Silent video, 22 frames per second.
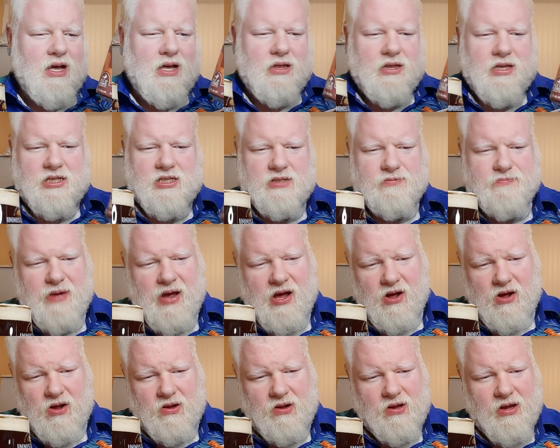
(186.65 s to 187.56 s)
The
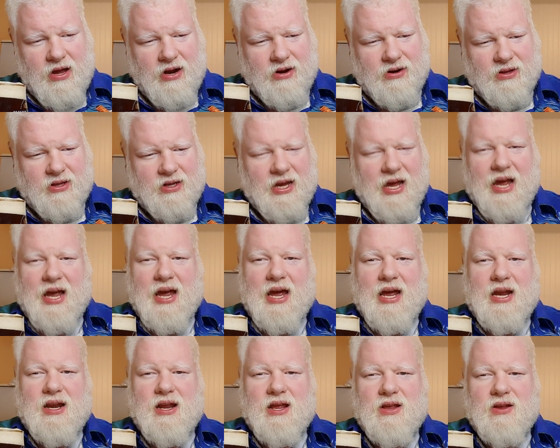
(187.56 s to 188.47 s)
smell out of the
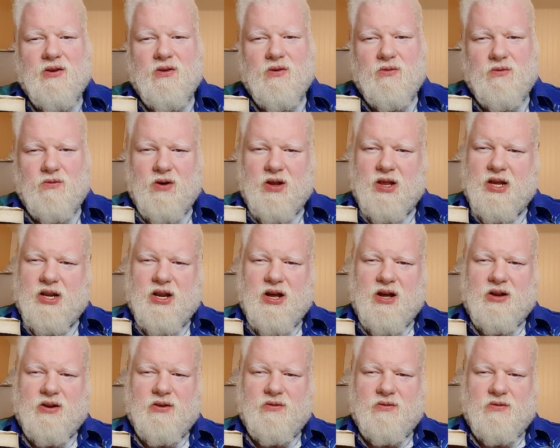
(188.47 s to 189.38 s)
can, really
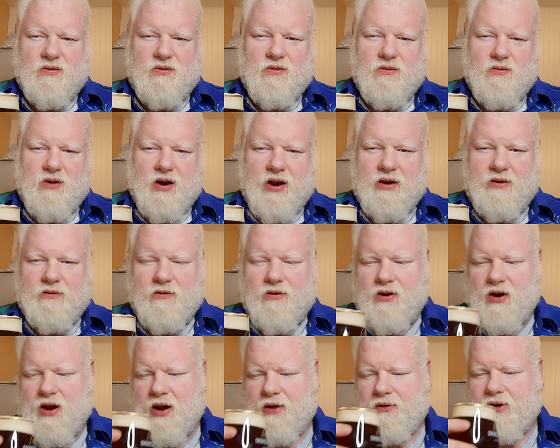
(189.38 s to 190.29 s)
not right for
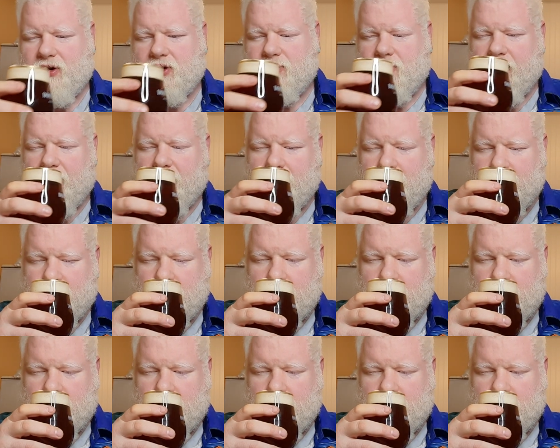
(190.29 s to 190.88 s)
an Irish Red.